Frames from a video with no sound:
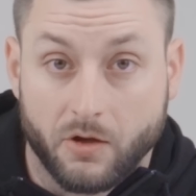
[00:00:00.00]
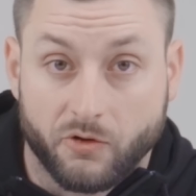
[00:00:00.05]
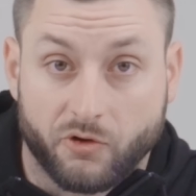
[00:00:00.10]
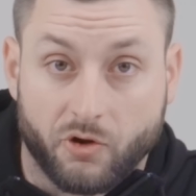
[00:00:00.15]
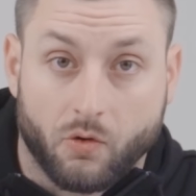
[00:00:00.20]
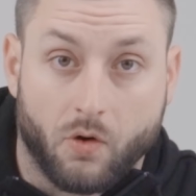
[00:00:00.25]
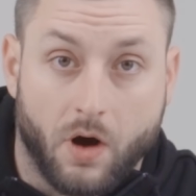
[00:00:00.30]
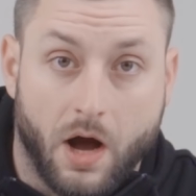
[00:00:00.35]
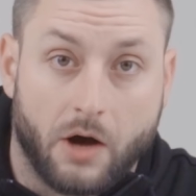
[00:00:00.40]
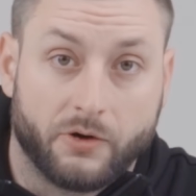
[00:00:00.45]

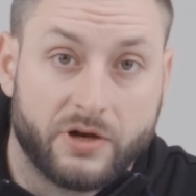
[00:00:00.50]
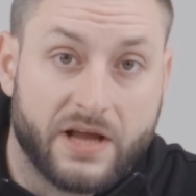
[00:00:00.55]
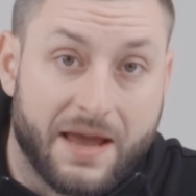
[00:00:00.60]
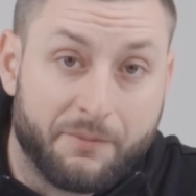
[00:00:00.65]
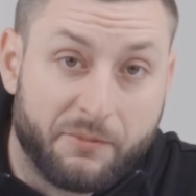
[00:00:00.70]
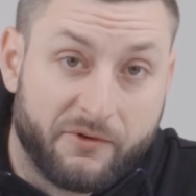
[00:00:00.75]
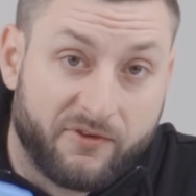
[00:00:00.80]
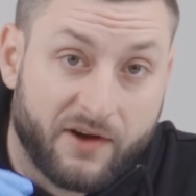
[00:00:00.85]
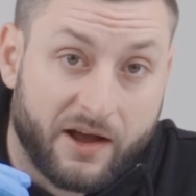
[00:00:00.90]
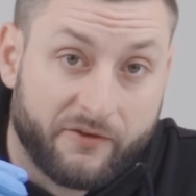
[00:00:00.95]
So how the
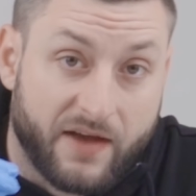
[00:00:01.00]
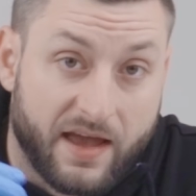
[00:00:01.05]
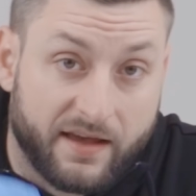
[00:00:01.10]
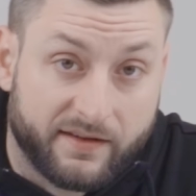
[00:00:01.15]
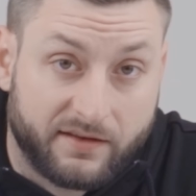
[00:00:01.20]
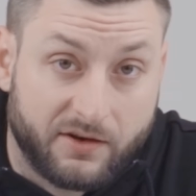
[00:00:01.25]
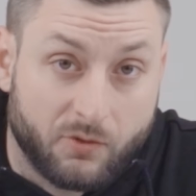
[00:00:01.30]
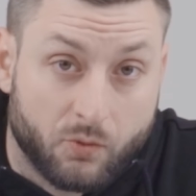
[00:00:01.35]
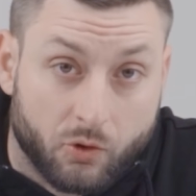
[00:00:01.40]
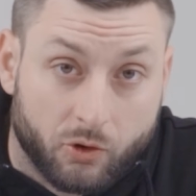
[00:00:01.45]
MP5
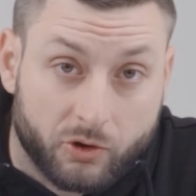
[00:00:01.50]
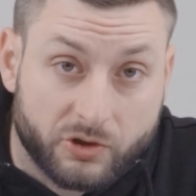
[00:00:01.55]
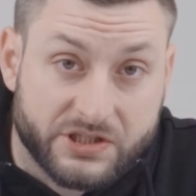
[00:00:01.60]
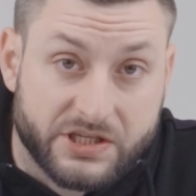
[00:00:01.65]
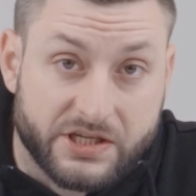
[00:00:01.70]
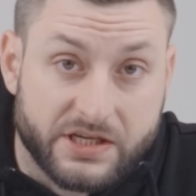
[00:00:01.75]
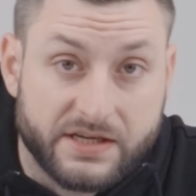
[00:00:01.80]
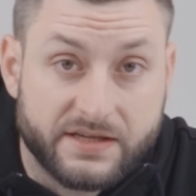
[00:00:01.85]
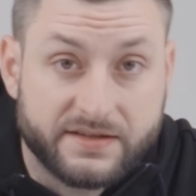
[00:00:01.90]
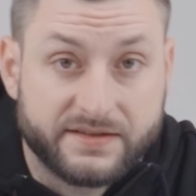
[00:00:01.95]
SD
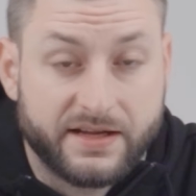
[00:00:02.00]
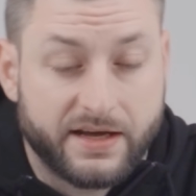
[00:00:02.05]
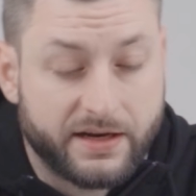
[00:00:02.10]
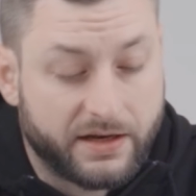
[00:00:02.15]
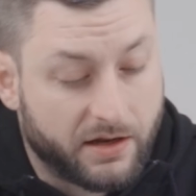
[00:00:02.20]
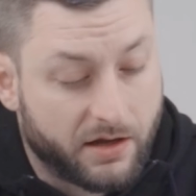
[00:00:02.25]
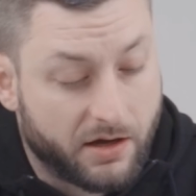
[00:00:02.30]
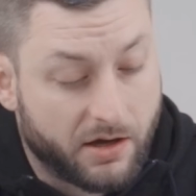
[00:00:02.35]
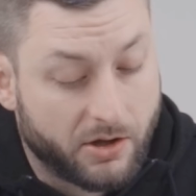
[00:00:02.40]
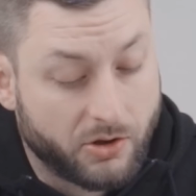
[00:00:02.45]
works is
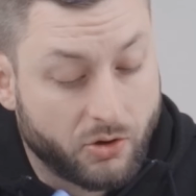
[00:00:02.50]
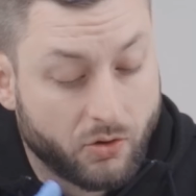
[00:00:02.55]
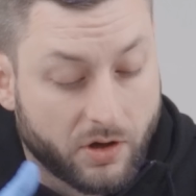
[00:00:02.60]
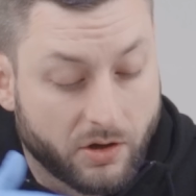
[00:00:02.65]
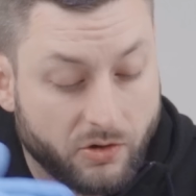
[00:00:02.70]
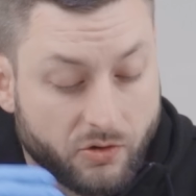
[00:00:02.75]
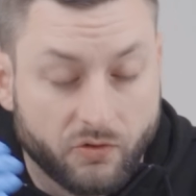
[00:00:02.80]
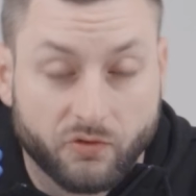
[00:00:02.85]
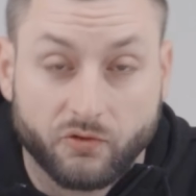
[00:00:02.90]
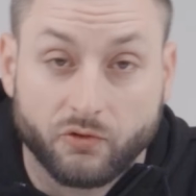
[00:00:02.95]
that you
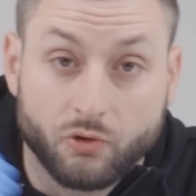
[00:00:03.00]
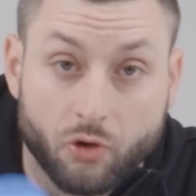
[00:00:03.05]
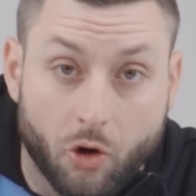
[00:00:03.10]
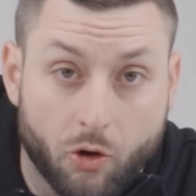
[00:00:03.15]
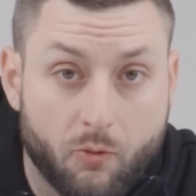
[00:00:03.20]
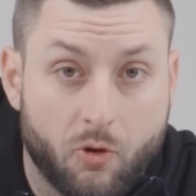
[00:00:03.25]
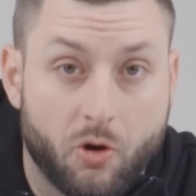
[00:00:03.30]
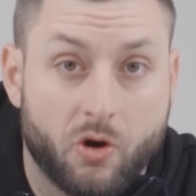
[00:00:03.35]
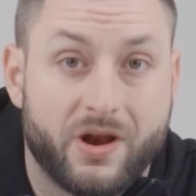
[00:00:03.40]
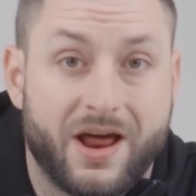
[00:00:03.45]
can use
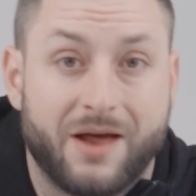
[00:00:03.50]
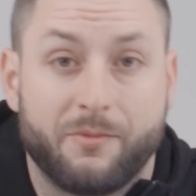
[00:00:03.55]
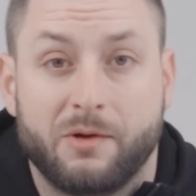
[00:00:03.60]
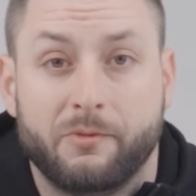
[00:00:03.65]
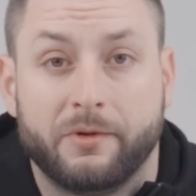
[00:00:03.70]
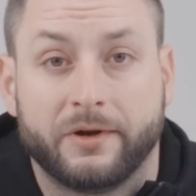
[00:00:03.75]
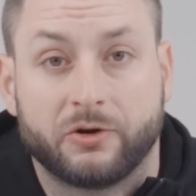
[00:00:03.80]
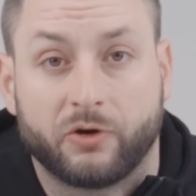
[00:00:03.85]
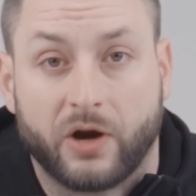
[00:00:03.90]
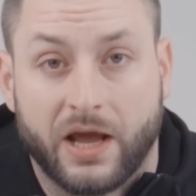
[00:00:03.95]
normal
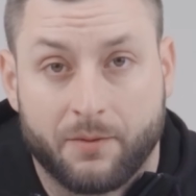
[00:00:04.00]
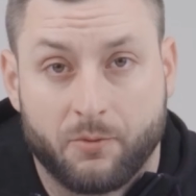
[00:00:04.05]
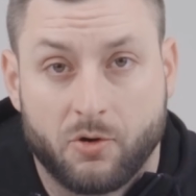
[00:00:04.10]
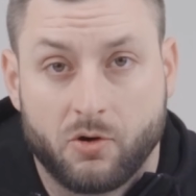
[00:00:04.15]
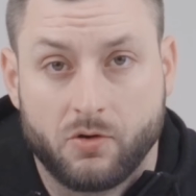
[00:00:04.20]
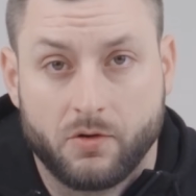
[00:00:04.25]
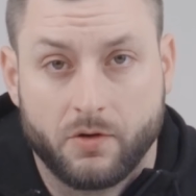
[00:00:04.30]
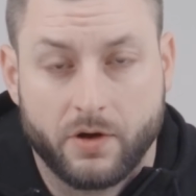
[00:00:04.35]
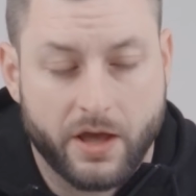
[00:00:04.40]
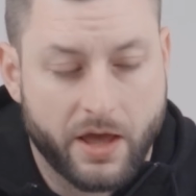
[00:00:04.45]
9mm
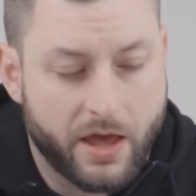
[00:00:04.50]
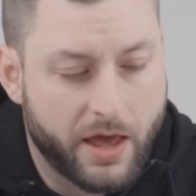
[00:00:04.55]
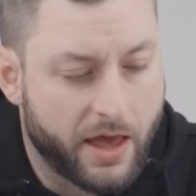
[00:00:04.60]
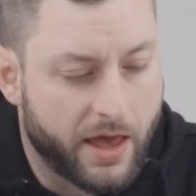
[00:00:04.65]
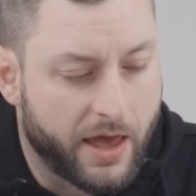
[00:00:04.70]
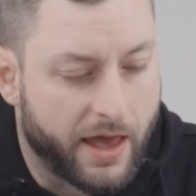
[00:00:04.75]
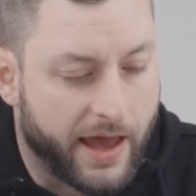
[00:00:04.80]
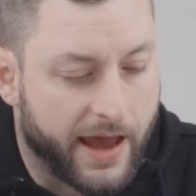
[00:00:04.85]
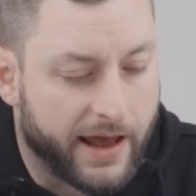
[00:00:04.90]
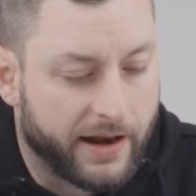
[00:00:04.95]
ammo
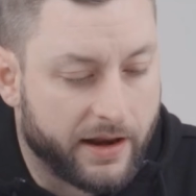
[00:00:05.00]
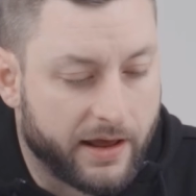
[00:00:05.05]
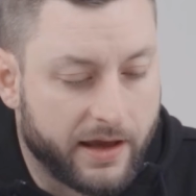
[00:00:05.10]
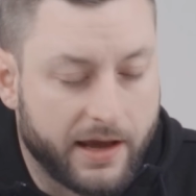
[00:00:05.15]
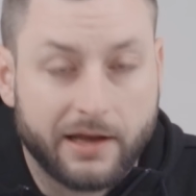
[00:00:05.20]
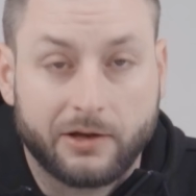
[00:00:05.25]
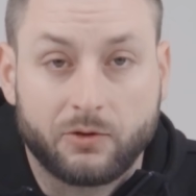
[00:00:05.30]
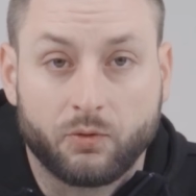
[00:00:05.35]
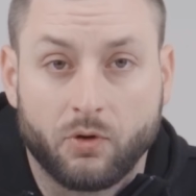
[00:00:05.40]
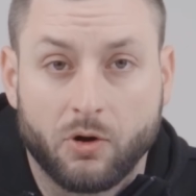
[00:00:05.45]
and
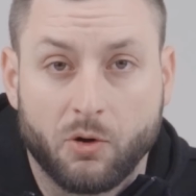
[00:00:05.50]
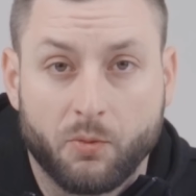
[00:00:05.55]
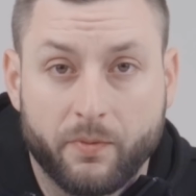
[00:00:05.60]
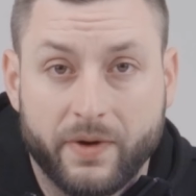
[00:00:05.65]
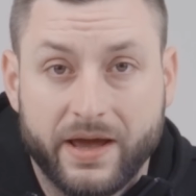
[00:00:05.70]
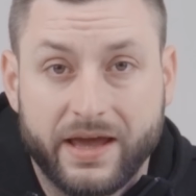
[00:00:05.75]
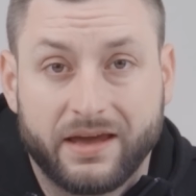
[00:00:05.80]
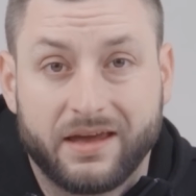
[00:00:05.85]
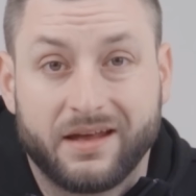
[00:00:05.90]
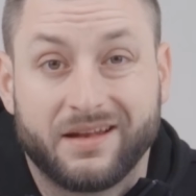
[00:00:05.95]
it will
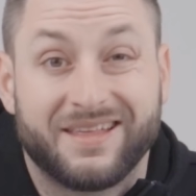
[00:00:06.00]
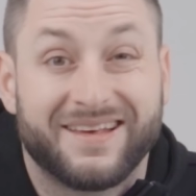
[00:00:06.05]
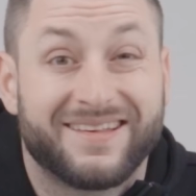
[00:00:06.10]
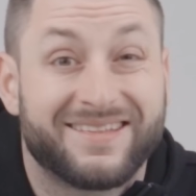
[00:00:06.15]
make it